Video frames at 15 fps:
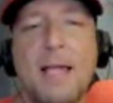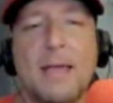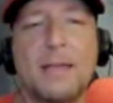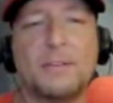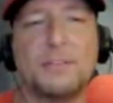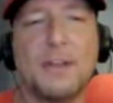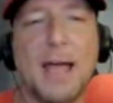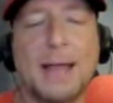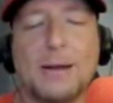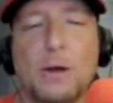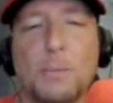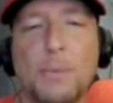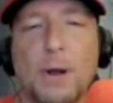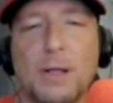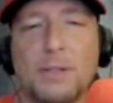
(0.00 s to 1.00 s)
His nine
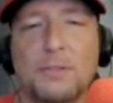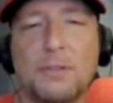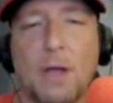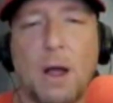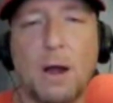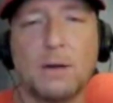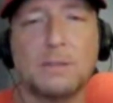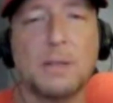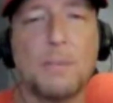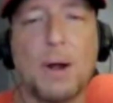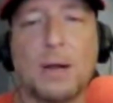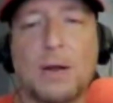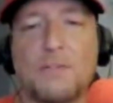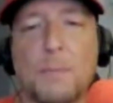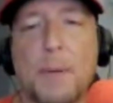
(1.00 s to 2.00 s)
home runs aren't the
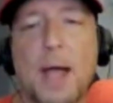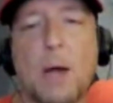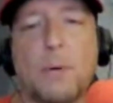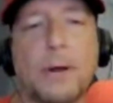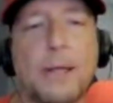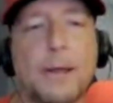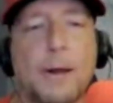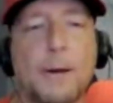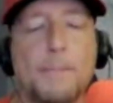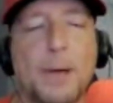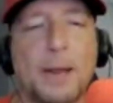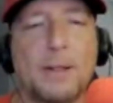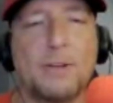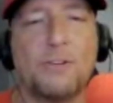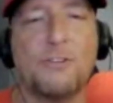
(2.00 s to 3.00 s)
mark of a power hitter,
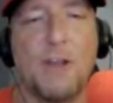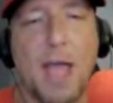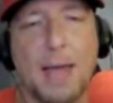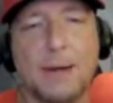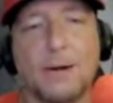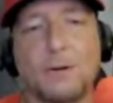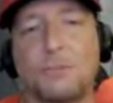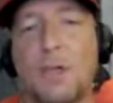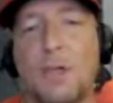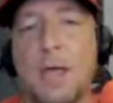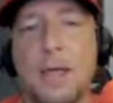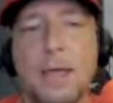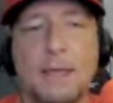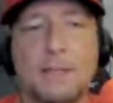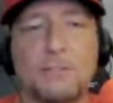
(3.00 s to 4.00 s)
but it shatters
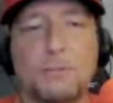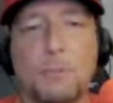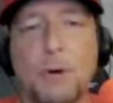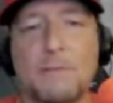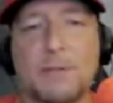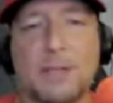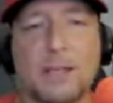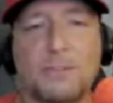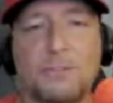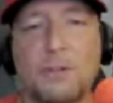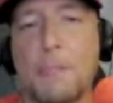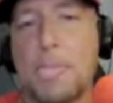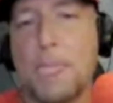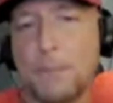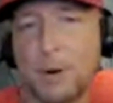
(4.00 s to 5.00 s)
his previous
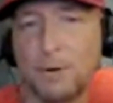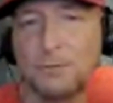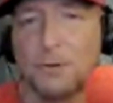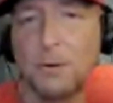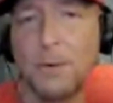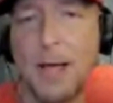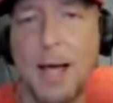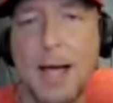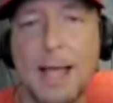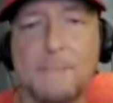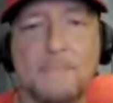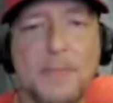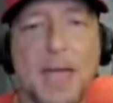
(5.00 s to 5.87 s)
personal high.